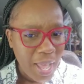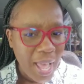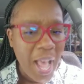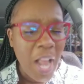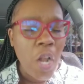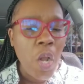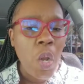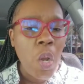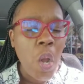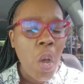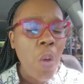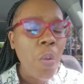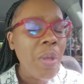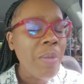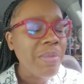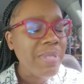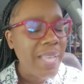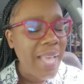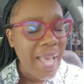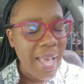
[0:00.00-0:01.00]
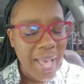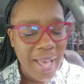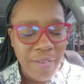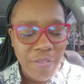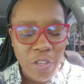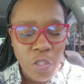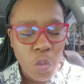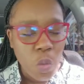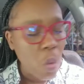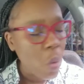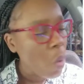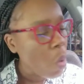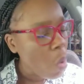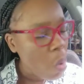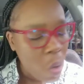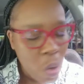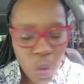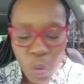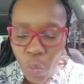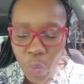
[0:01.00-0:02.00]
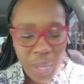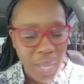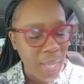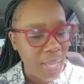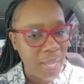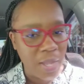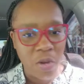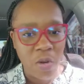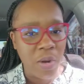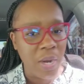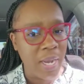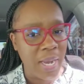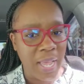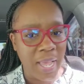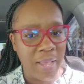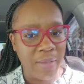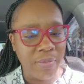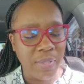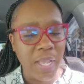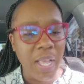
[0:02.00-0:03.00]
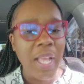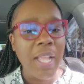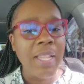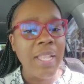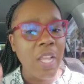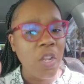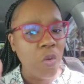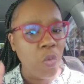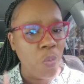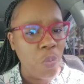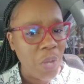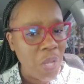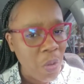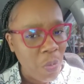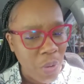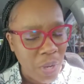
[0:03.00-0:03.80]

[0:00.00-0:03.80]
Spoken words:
allow Him to have His own way in our lives, then we